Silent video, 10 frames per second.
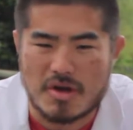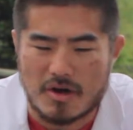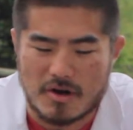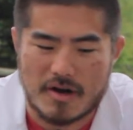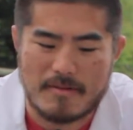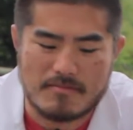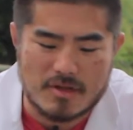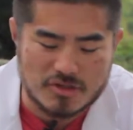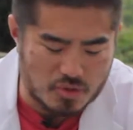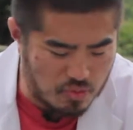All right,
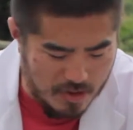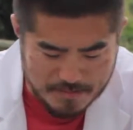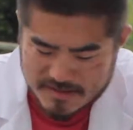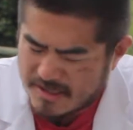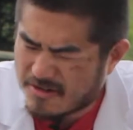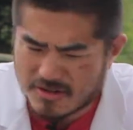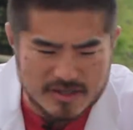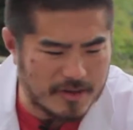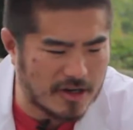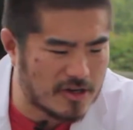so what materials
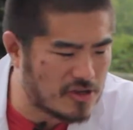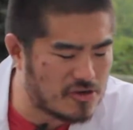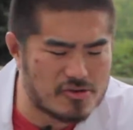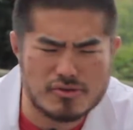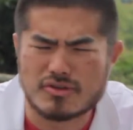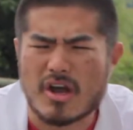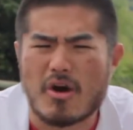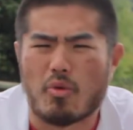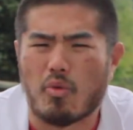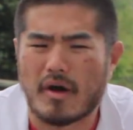am I going to use?
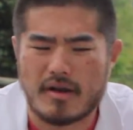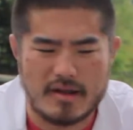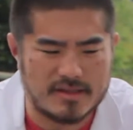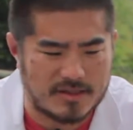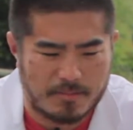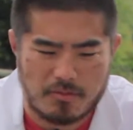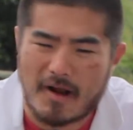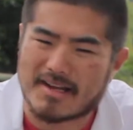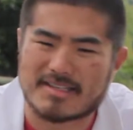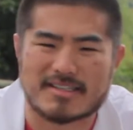What is the
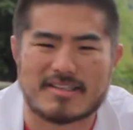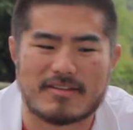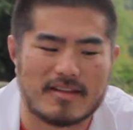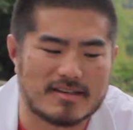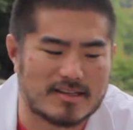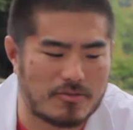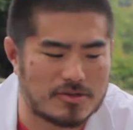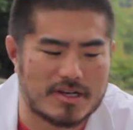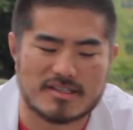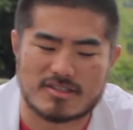process to this? I
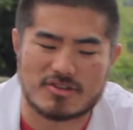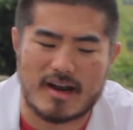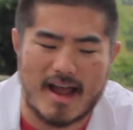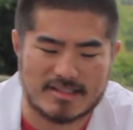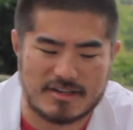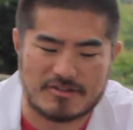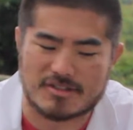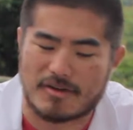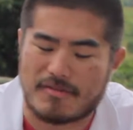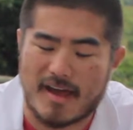want you guys to start asking
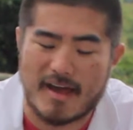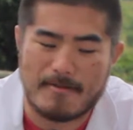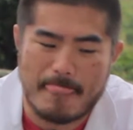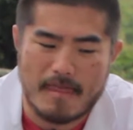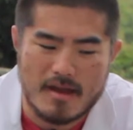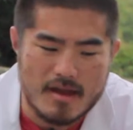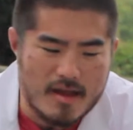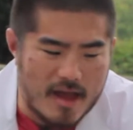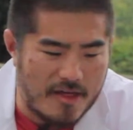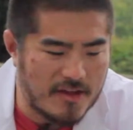yourself that.
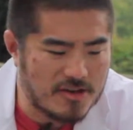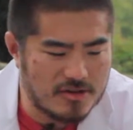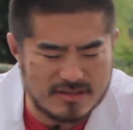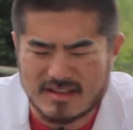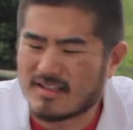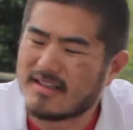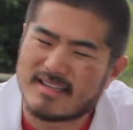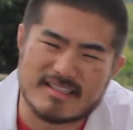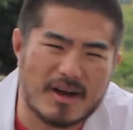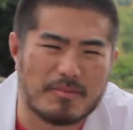And then using the
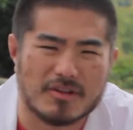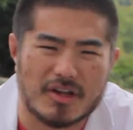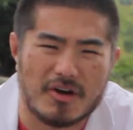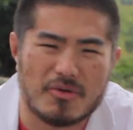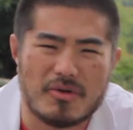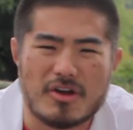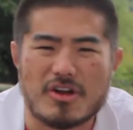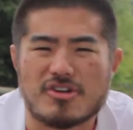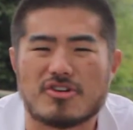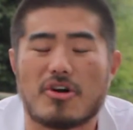links down below,
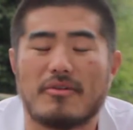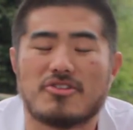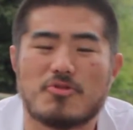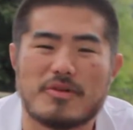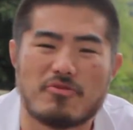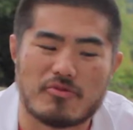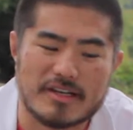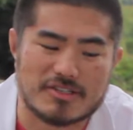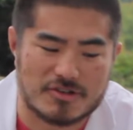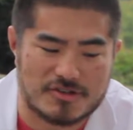you're going to be
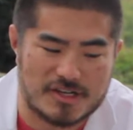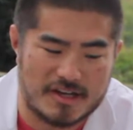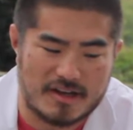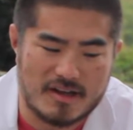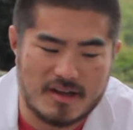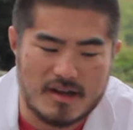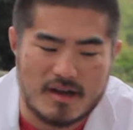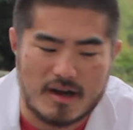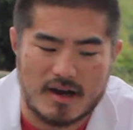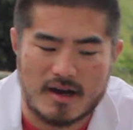researching
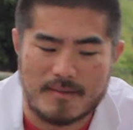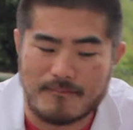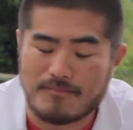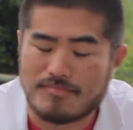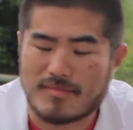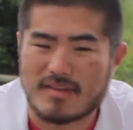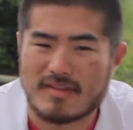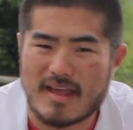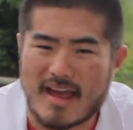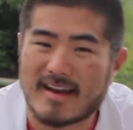
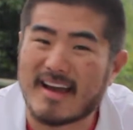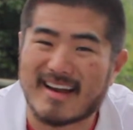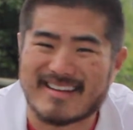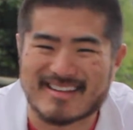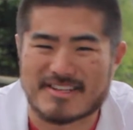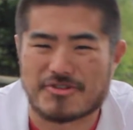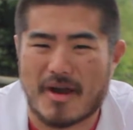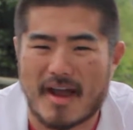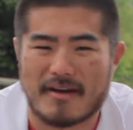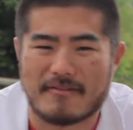any ideas that you
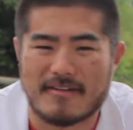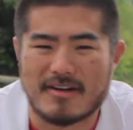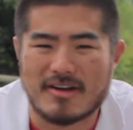have,